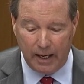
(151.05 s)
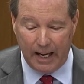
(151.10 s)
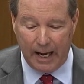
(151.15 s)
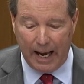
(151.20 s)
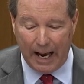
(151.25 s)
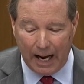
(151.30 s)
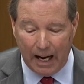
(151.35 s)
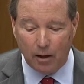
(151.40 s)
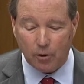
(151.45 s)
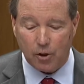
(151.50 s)

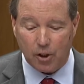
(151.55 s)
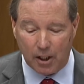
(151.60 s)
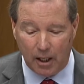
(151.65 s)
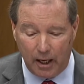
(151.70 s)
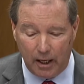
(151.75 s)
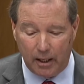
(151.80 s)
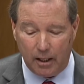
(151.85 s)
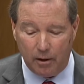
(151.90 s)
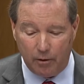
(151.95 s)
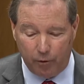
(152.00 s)
house
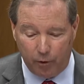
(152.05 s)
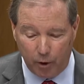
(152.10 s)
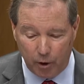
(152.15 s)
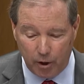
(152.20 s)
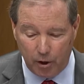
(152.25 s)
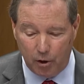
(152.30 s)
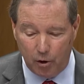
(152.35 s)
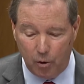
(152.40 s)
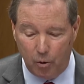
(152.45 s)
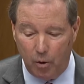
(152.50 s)
hunted for
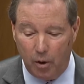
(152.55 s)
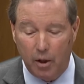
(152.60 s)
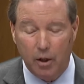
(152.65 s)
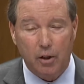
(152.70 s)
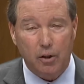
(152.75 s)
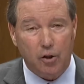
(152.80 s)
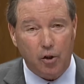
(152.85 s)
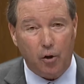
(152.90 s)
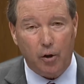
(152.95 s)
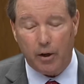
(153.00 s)
you
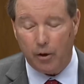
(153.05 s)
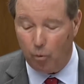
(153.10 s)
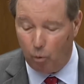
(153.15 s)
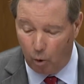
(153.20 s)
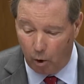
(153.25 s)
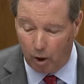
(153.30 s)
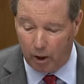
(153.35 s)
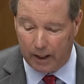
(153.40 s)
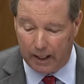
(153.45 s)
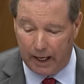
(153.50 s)
during
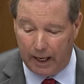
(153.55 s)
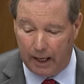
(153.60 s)
work